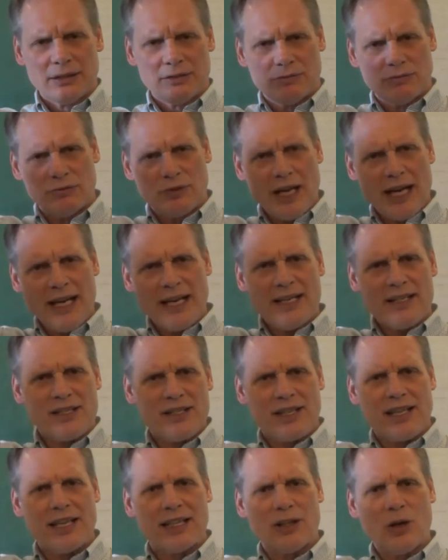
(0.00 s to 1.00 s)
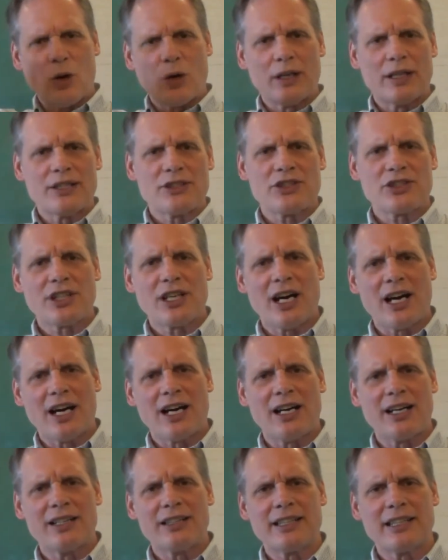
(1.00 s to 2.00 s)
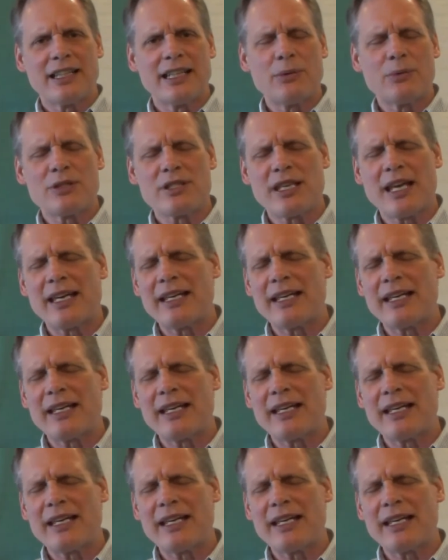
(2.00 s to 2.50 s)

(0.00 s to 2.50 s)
raise their orange card, and he would say,